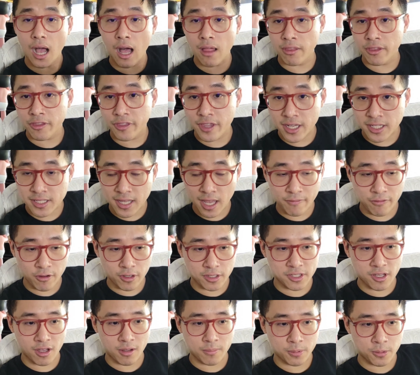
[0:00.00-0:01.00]
Other things, like,
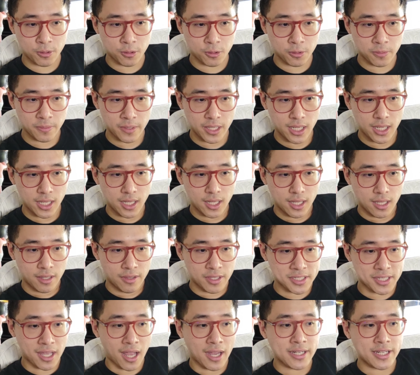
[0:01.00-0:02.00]
for example,
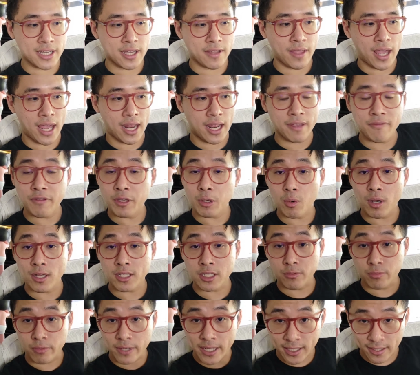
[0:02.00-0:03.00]
this idea that if you
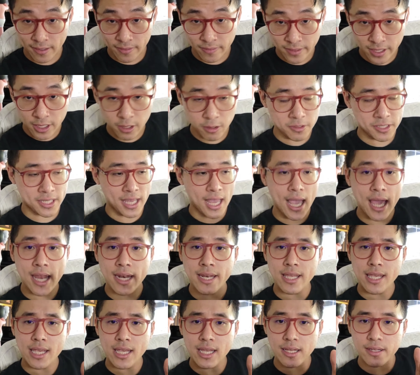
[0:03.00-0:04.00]
were to read the news,
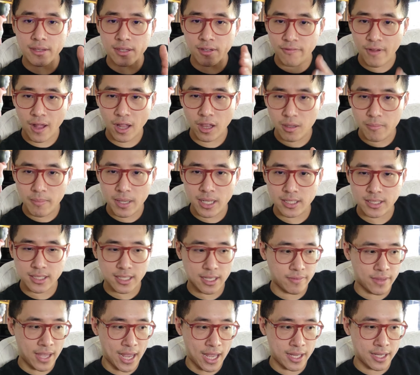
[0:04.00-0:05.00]
any
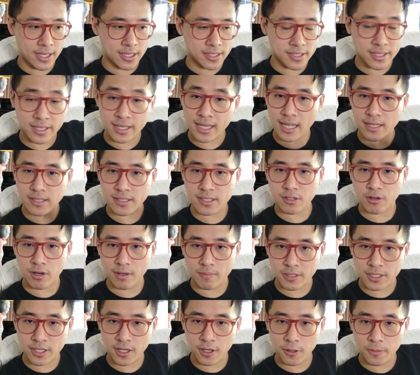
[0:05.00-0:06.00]
development that is against
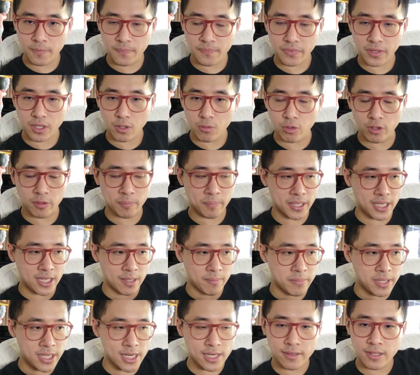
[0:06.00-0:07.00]
crypto will
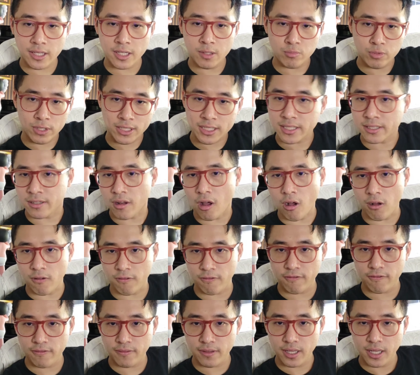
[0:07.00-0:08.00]
be immediately written
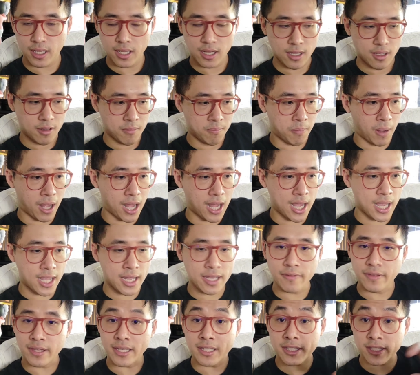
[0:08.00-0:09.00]
off
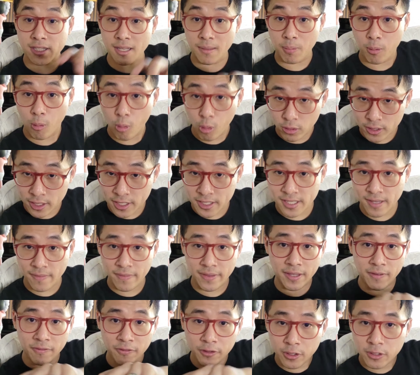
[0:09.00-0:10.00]
by the supporters
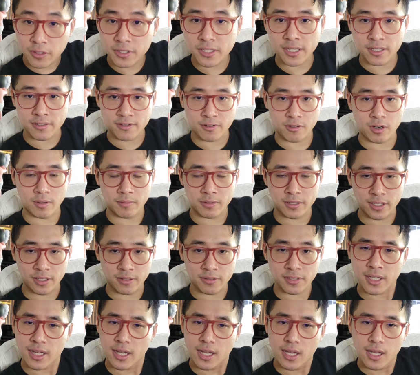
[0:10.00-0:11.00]
and the enthusiasts of
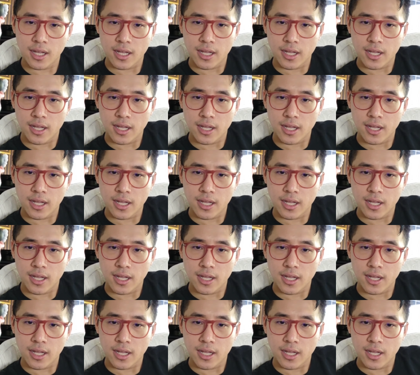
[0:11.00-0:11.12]
cryptos